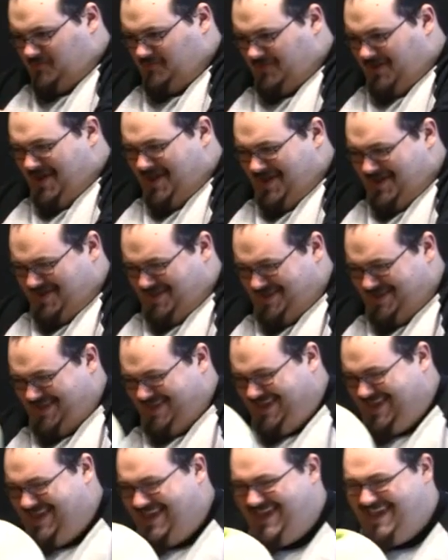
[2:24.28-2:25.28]

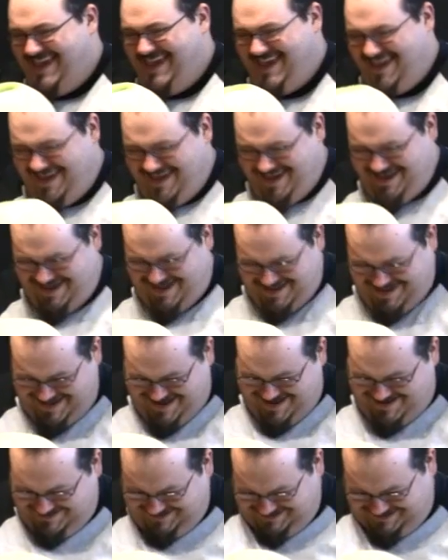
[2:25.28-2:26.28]
yeah,
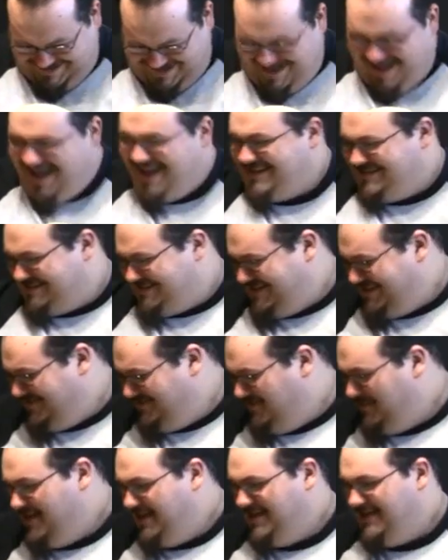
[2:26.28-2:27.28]
that was
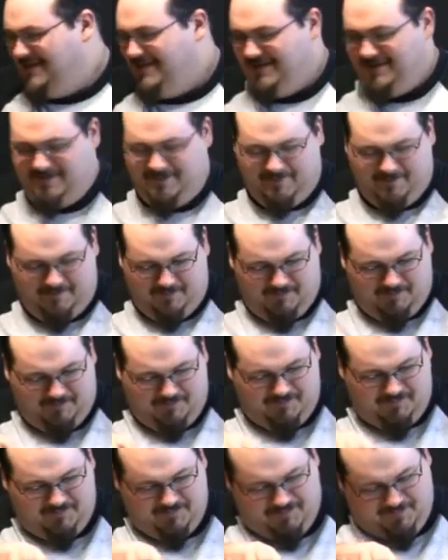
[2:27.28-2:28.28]
awesome. That was
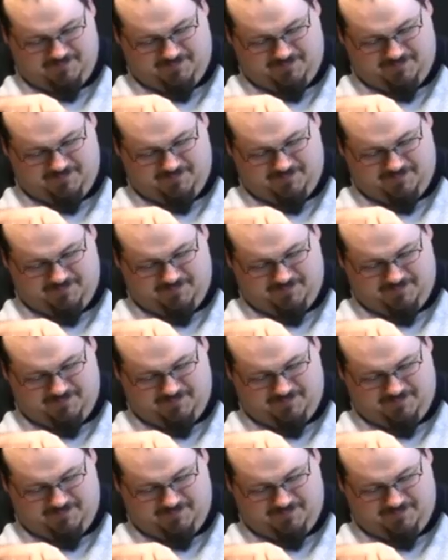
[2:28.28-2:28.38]
gross.